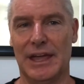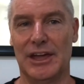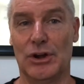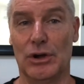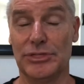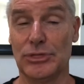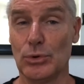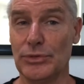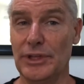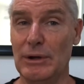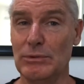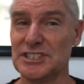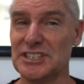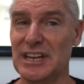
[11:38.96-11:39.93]
And I thought
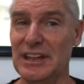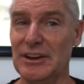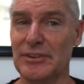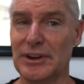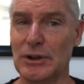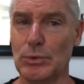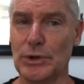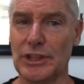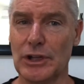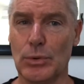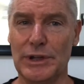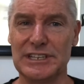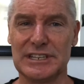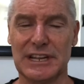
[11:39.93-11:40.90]
that was an area where the
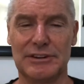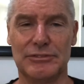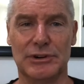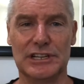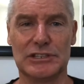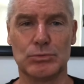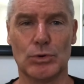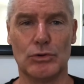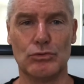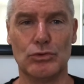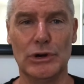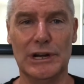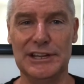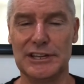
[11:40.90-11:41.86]
Queensland Reds were
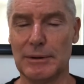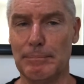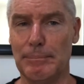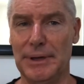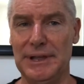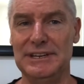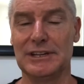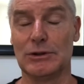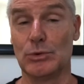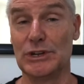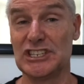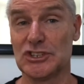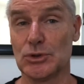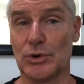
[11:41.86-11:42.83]
really competing.
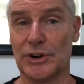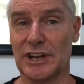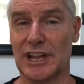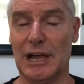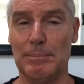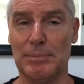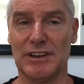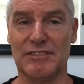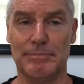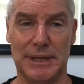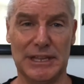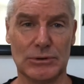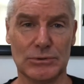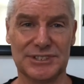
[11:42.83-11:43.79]
We saw a couple of
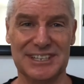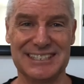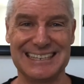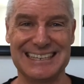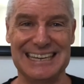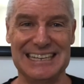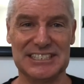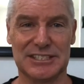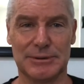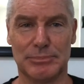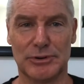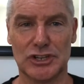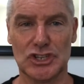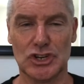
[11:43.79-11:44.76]
penalties against the
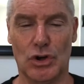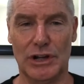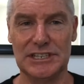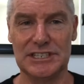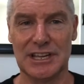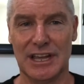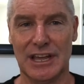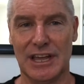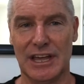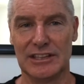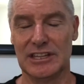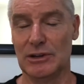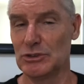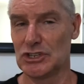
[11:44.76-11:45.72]
British Lions.
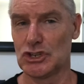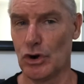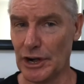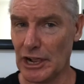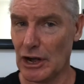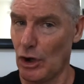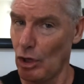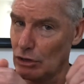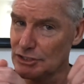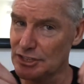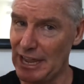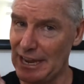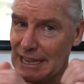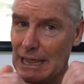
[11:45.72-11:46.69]
They were trying to
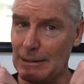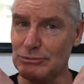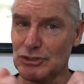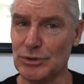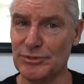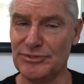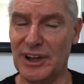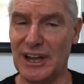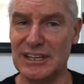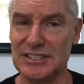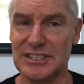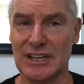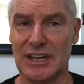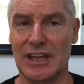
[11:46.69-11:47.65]
close that gap too
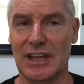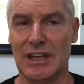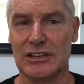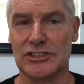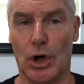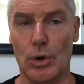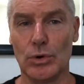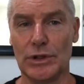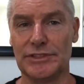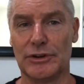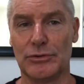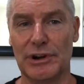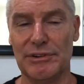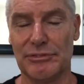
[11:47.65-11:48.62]
fast.
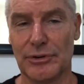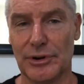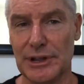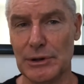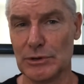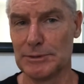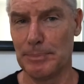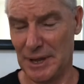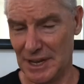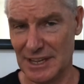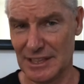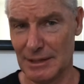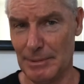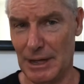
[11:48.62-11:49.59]
Dolan, the referee, was
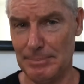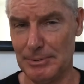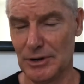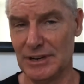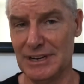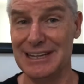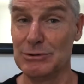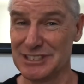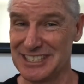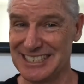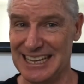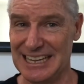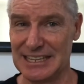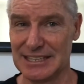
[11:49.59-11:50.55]
picking them up on it. He
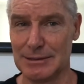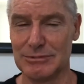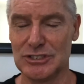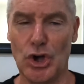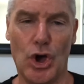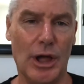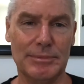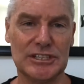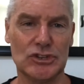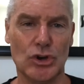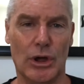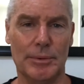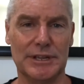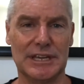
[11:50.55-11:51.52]
was telling them time and
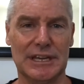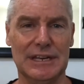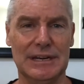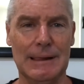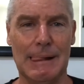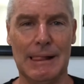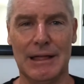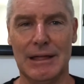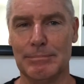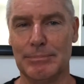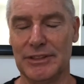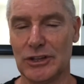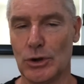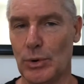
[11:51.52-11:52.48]
time again.
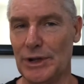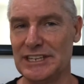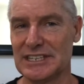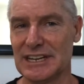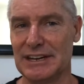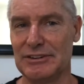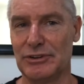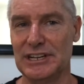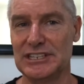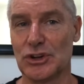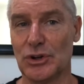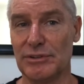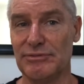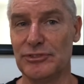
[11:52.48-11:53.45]
But the Queensland
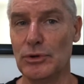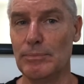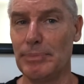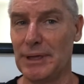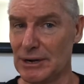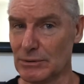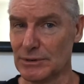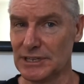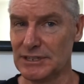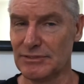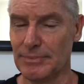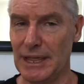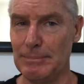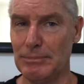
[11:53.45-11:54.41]
Reds got a few penalties
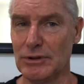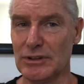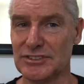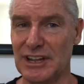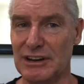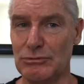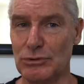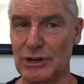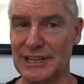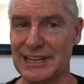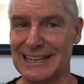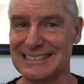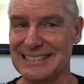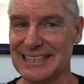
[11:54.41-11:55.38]
from that because they
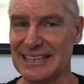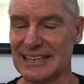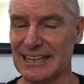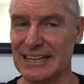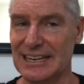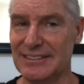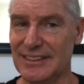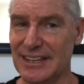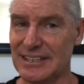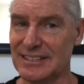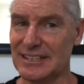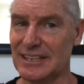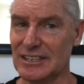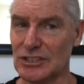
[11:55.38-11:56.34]
really articulated their
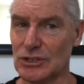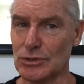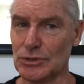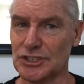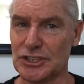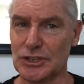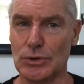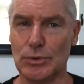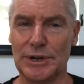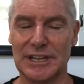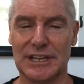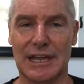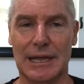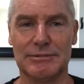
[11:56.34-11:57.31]
technical skill when
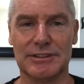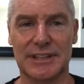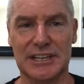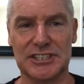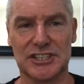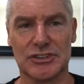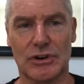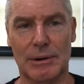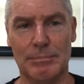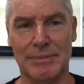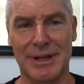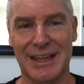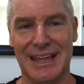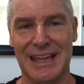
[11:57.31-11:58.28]
it came to that
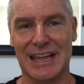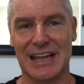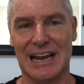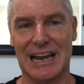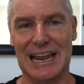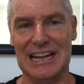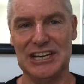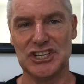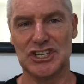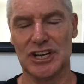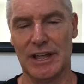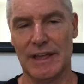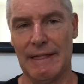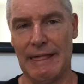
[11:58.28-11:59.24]
scrum
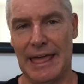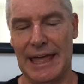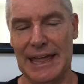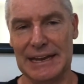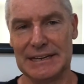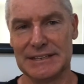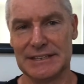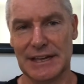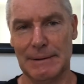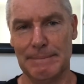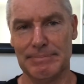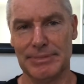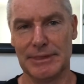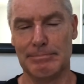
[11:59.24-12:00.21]
clash and
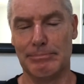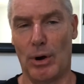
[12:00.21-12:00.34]
the